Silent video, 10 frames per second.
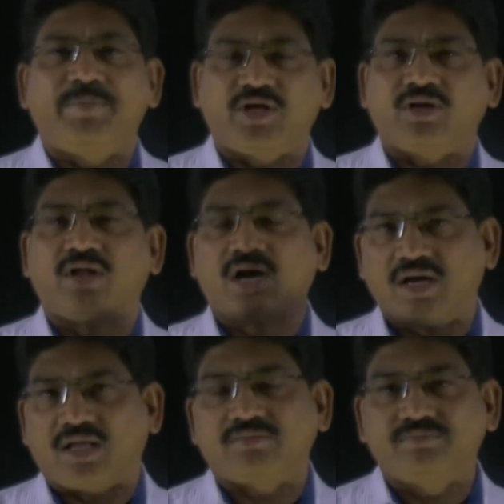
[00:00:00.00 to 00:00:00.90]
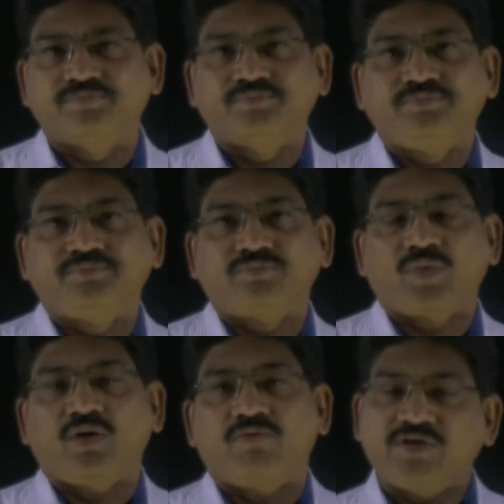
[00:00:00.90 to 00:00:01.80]
a particular order.
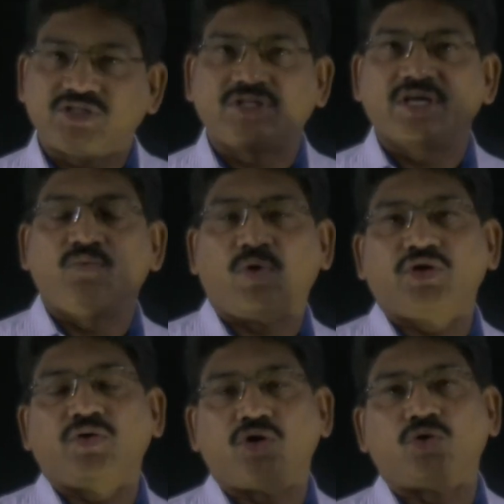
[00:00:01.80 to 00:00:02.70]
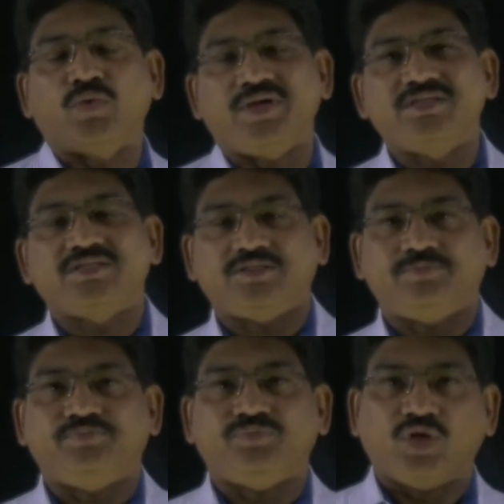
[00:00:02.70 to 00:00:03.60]
First thing what you have to do is,
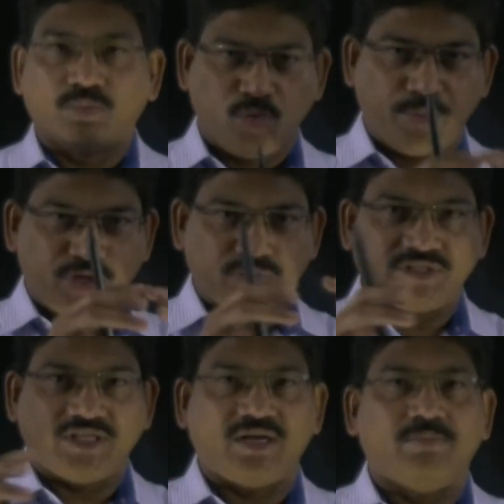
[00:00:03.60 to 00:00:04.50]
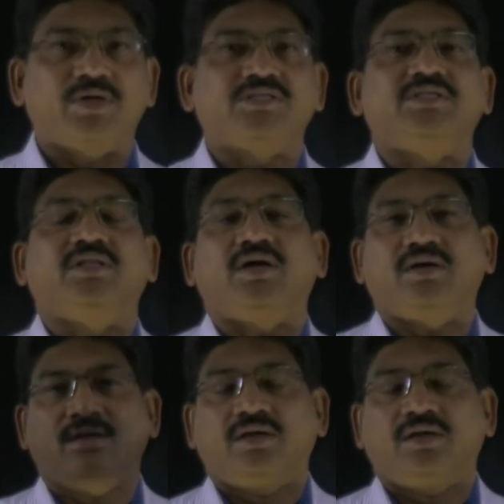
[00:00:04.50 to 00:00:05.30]
the moment you see the numbers in the